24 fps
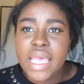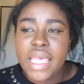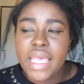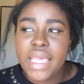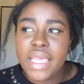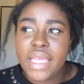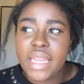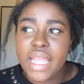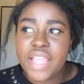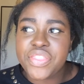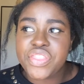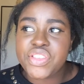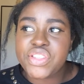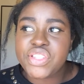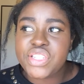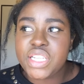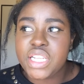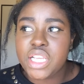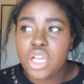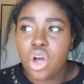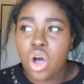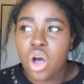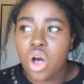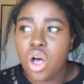And at the
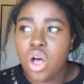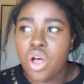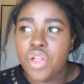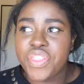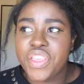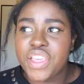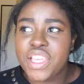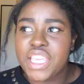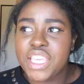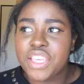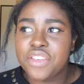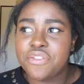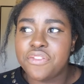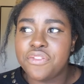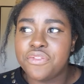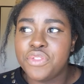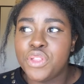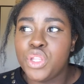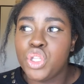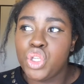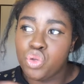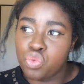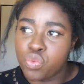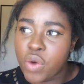city hall, they give
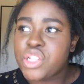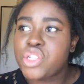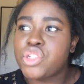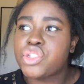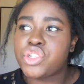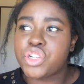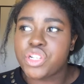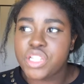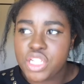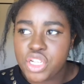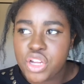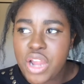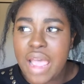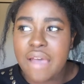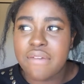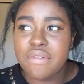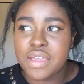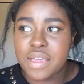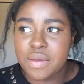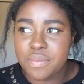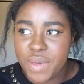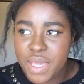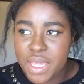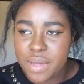you register that you're
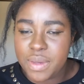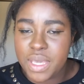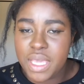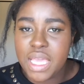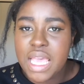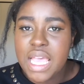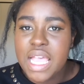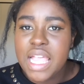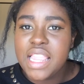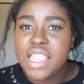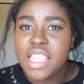having a baby.